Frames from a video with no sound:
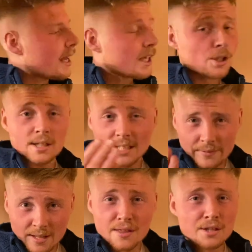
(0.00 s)
You can have
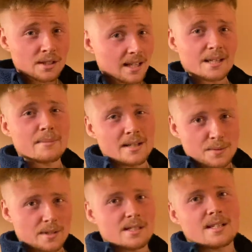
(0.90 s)
anything you'd like, my
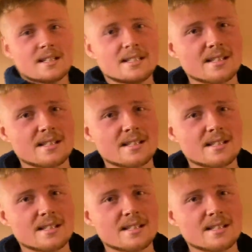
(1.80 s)
sweetheart.